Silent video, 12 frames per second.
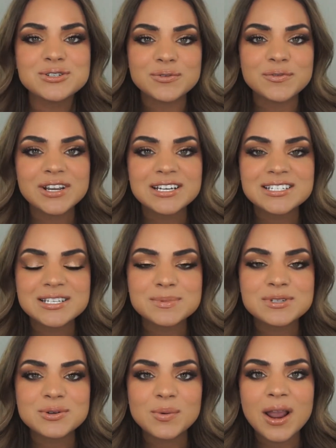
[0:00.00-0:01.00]
Don't forget to
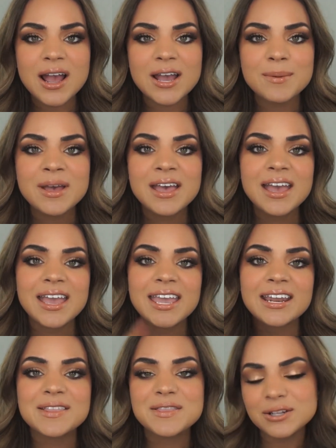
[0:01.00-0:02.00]
subscribe and hit